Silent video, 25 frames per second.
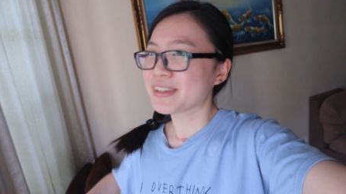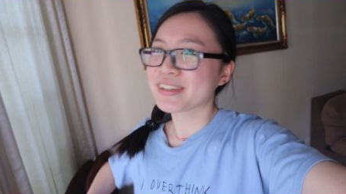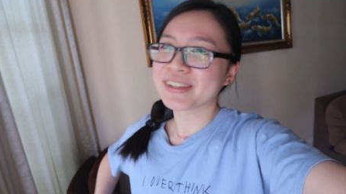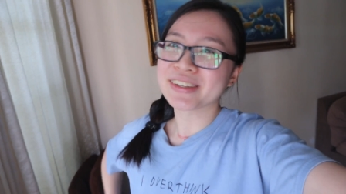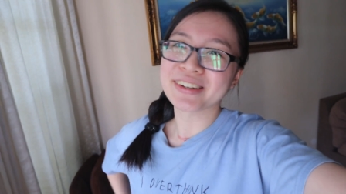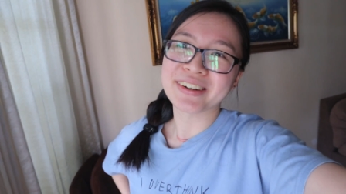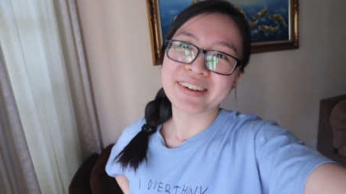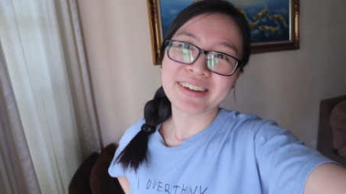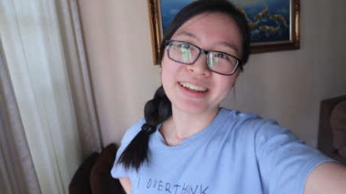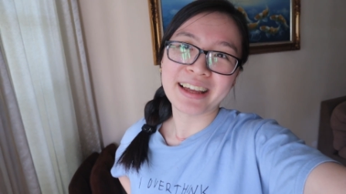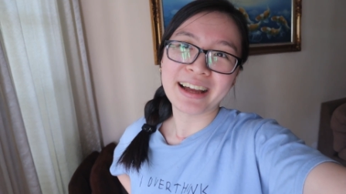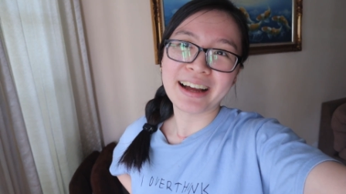
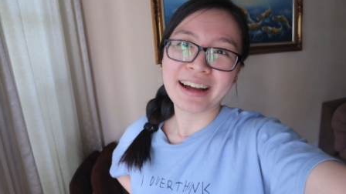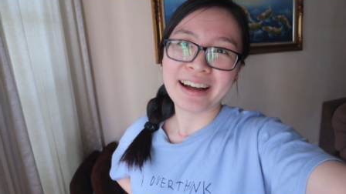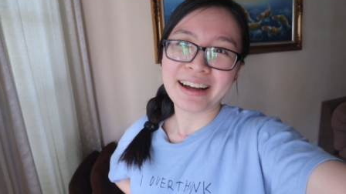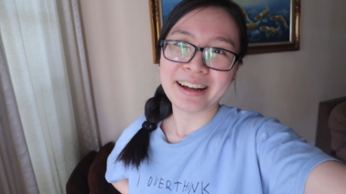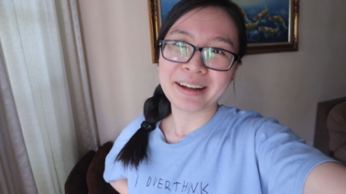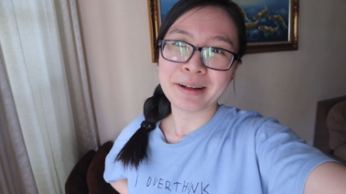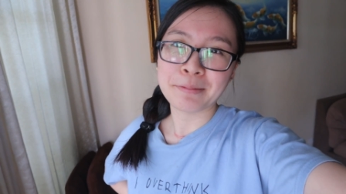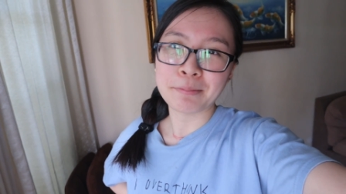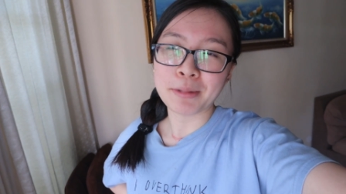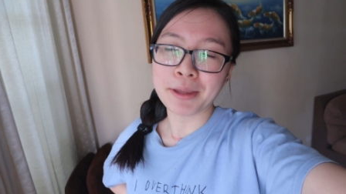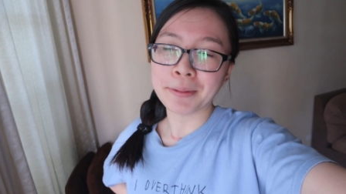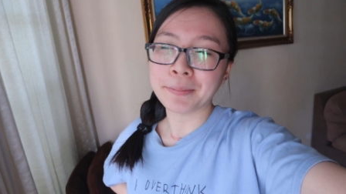So yeah,
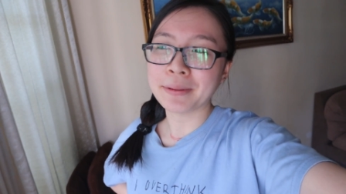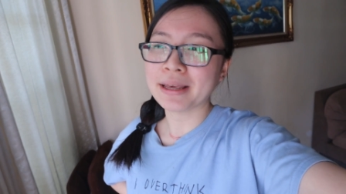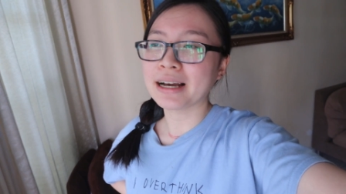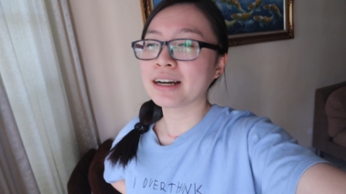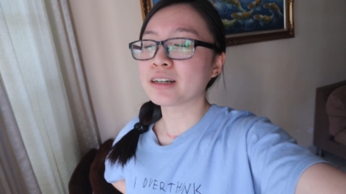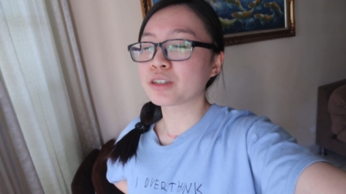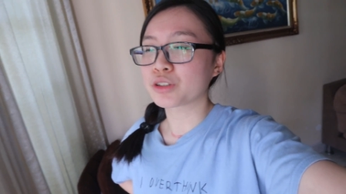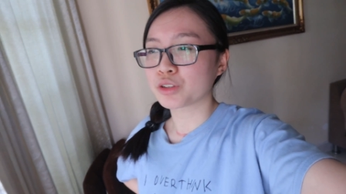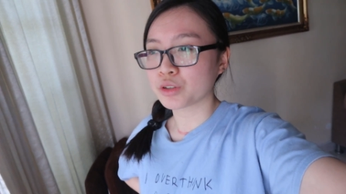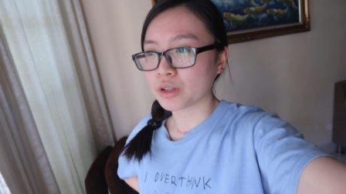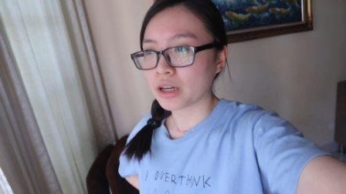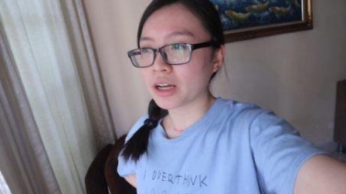maybe
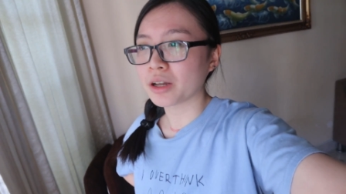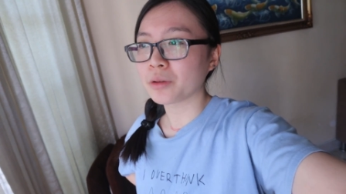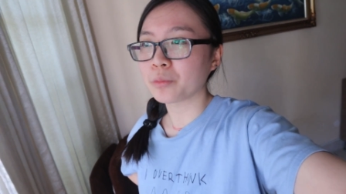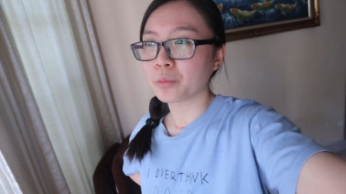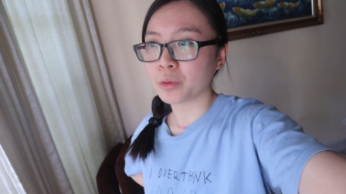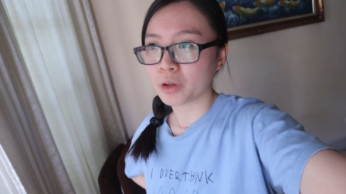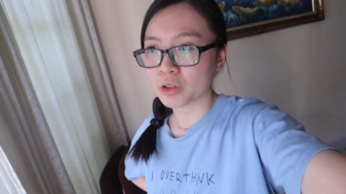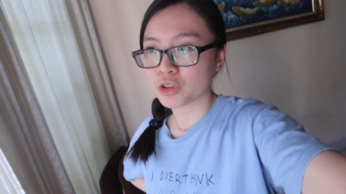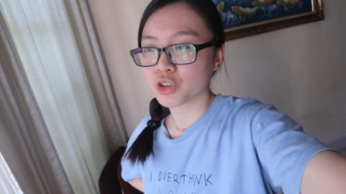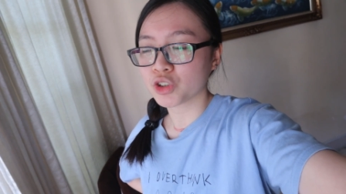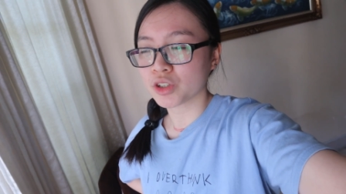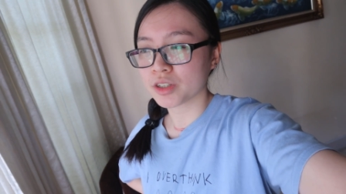I'll try and
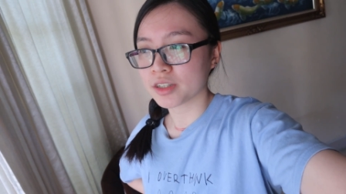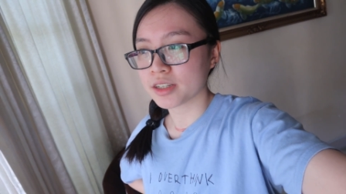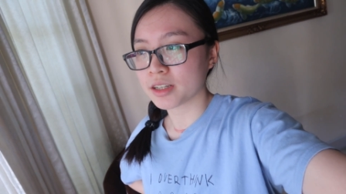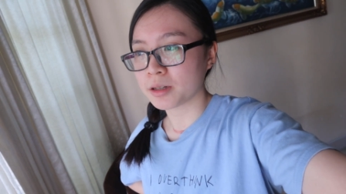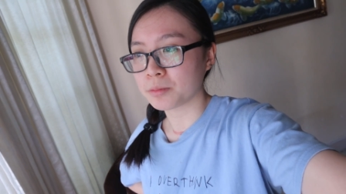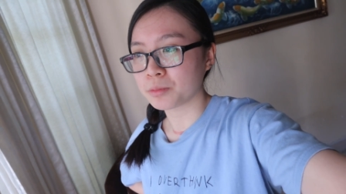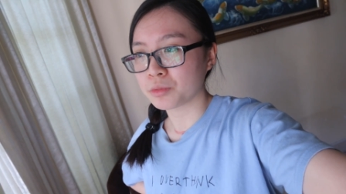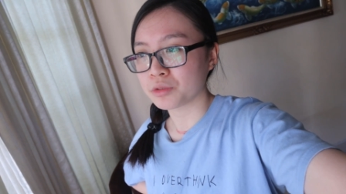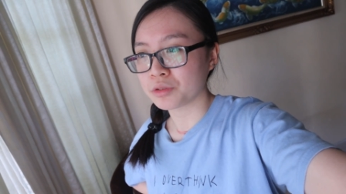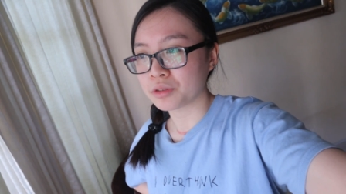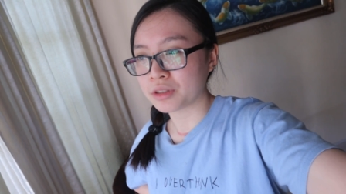watch some